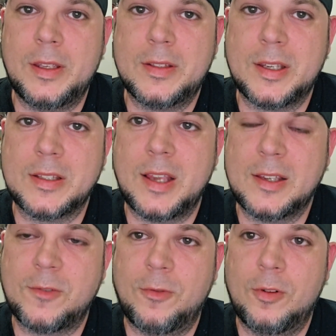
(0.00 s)

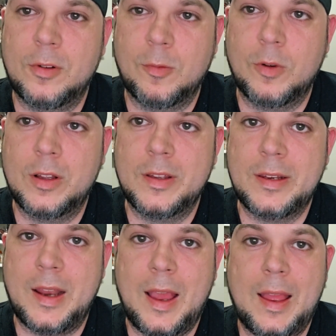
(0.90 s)
successful or will it
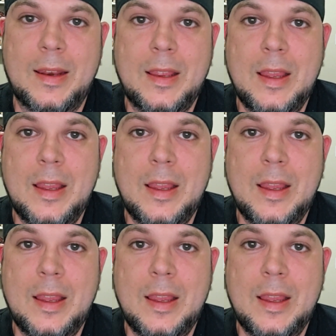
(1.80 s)
not?